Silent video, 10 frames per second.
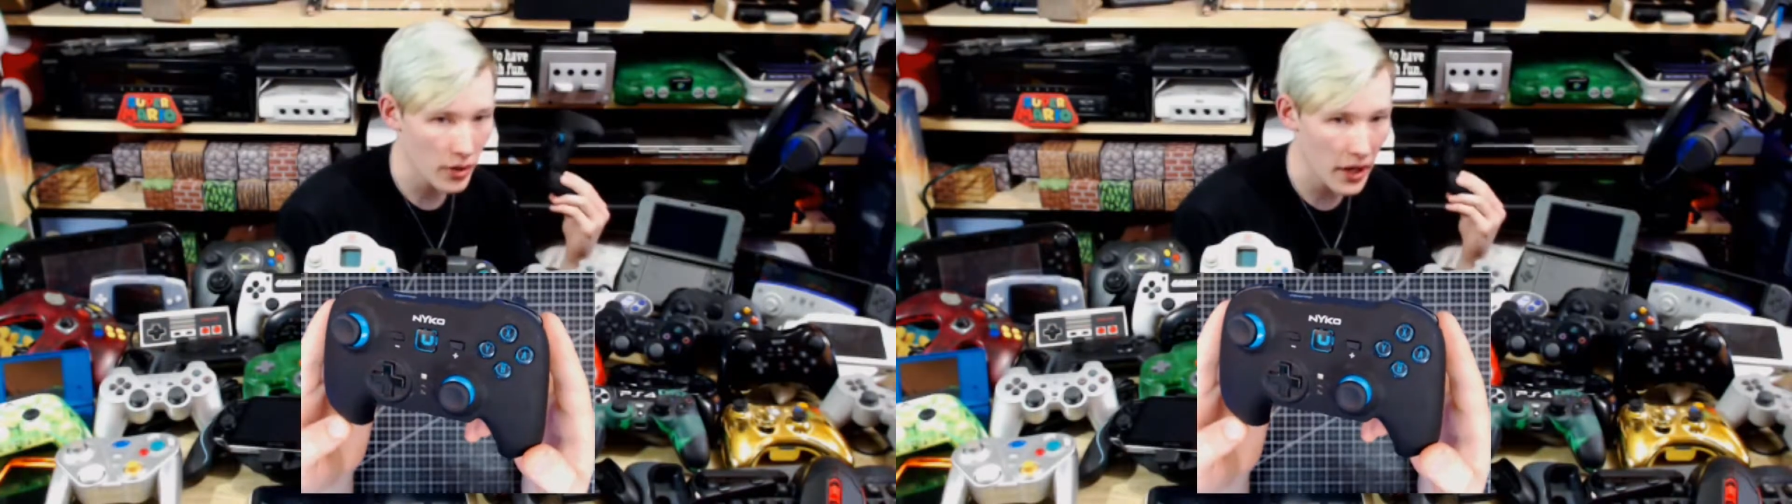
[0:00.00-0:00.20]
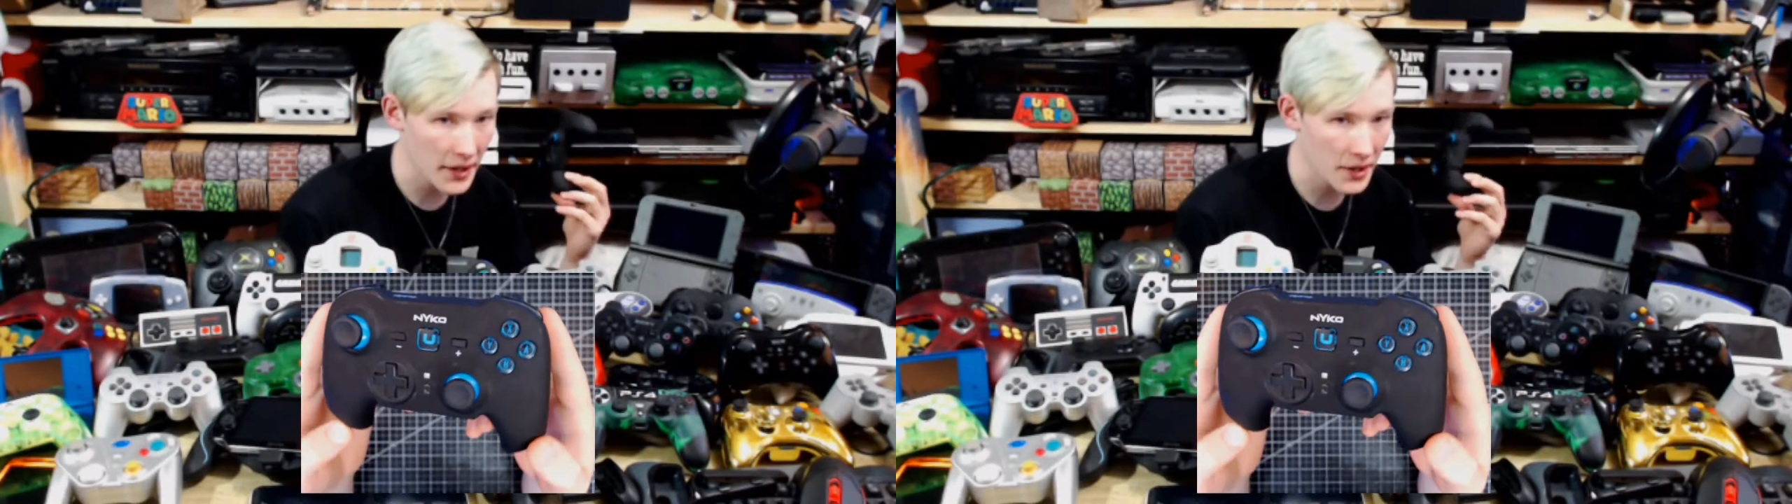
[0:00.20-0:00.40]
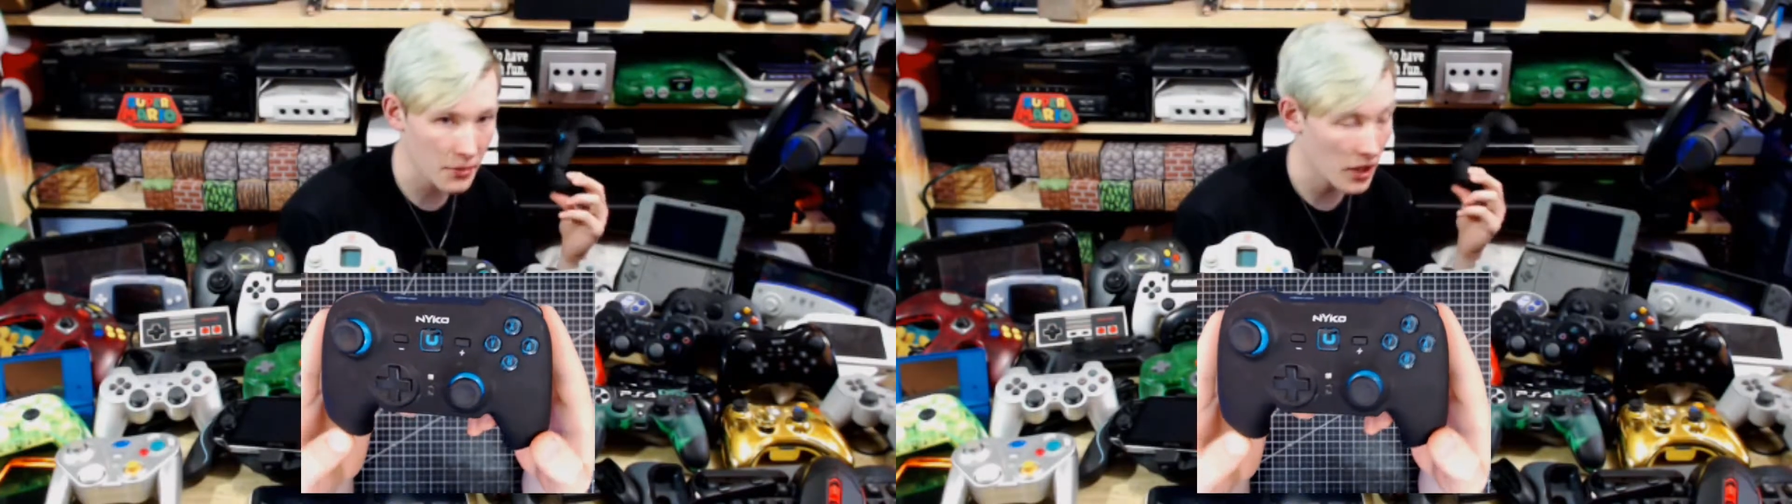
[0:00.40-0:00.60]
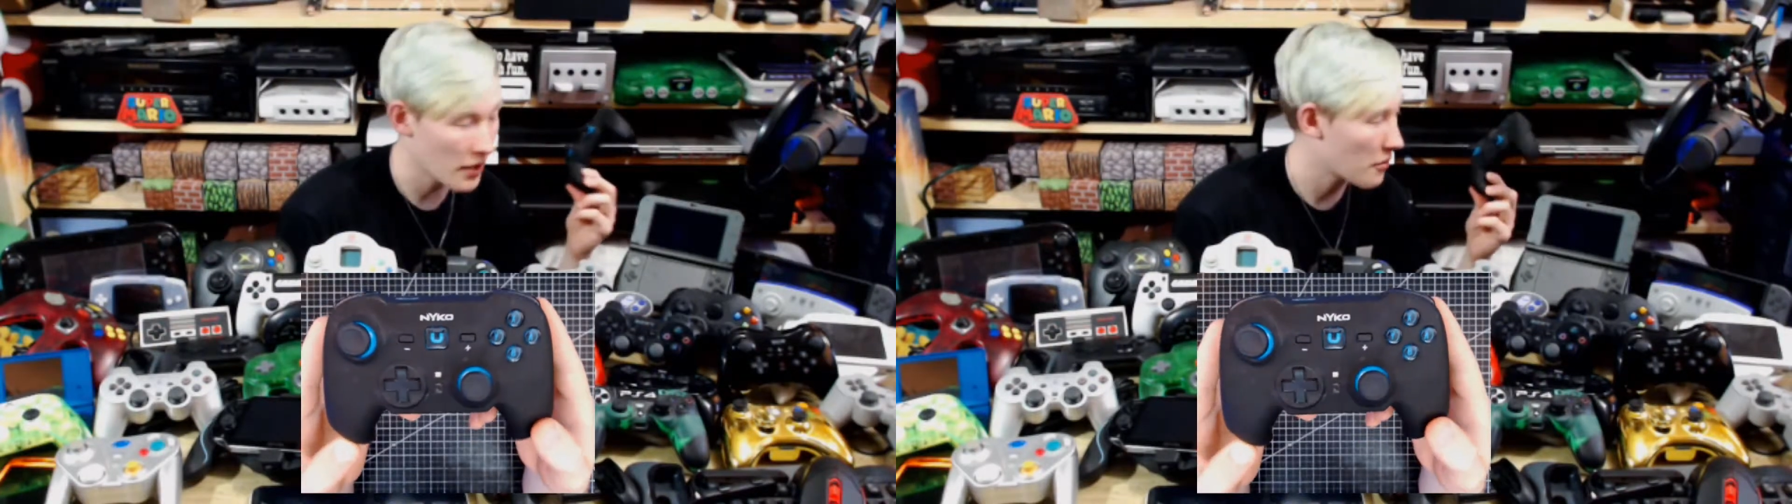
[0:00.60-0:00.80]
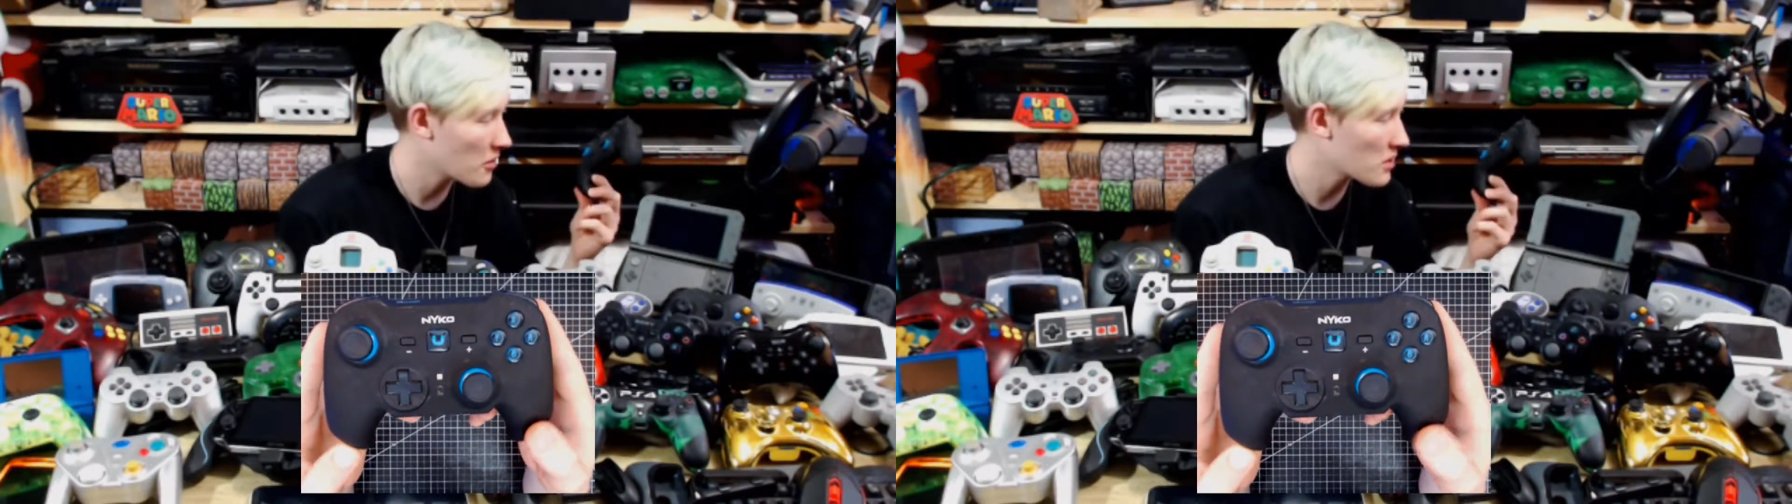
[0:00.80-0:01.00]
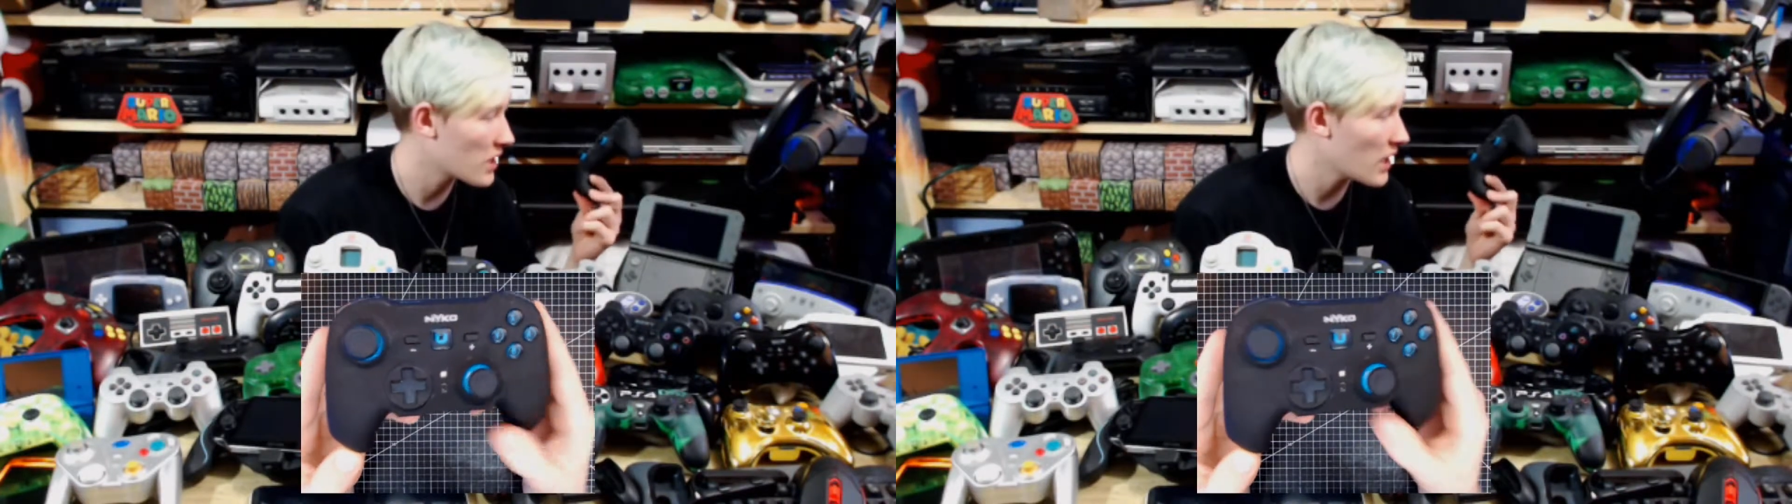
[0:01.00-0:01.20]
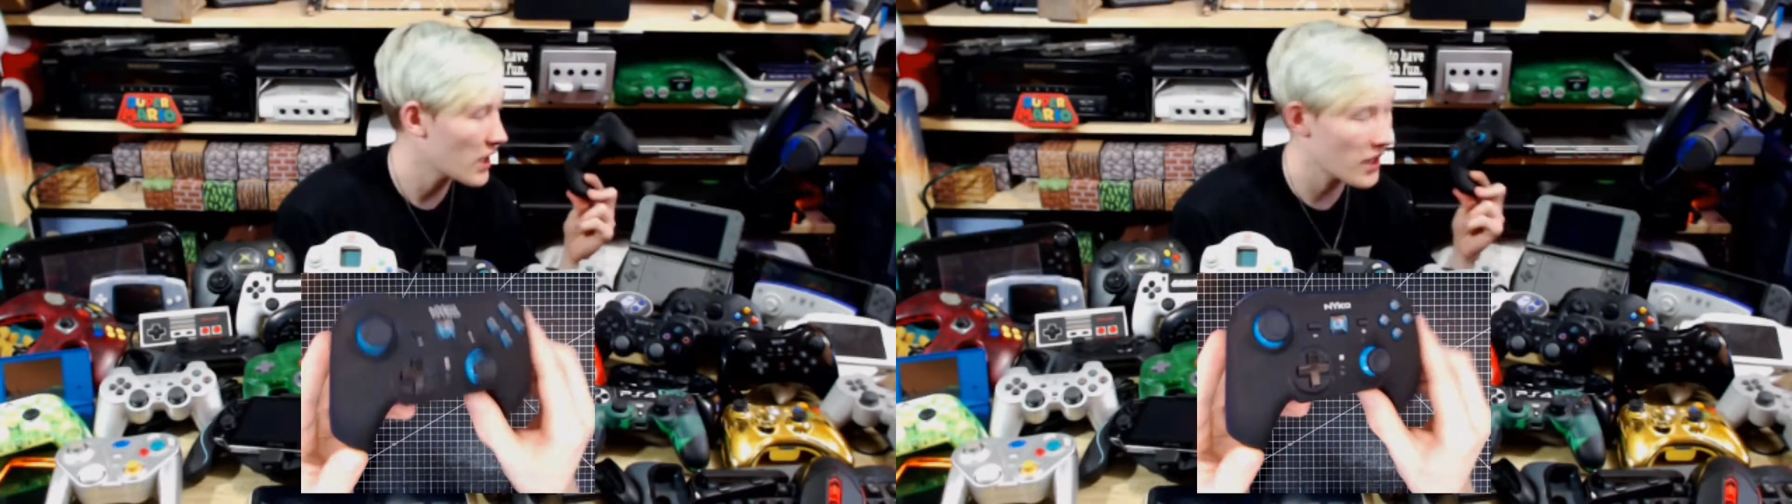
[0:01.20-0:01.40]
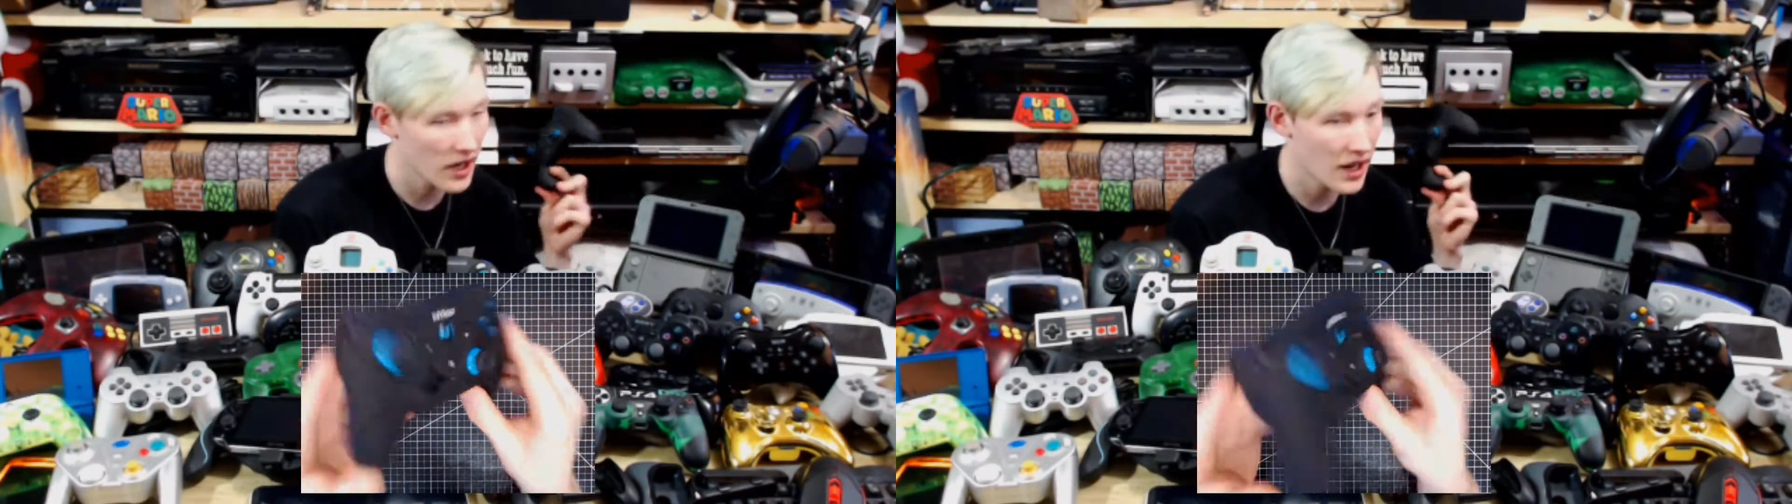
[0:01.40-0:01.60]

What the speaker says: and when I first got it,